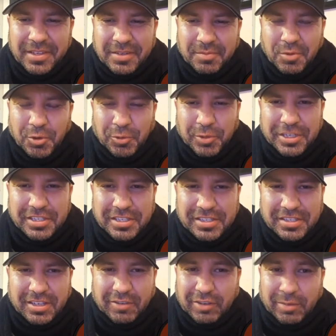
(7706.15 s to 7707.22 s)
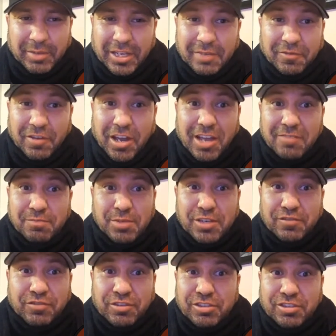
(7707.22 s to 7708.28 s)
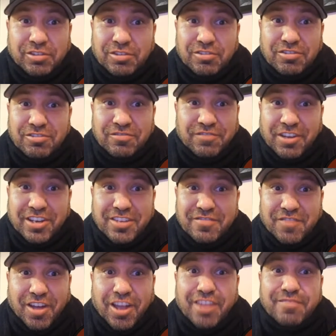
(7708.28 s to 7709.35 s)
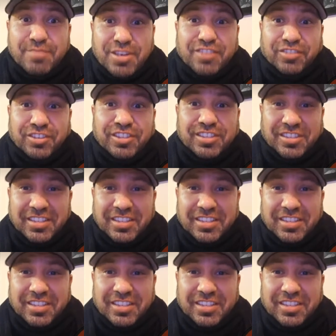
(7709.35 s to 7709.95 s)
more recent stuff, I'm like 5 Bigfoots, dude. Fucking 5 Bigfoots.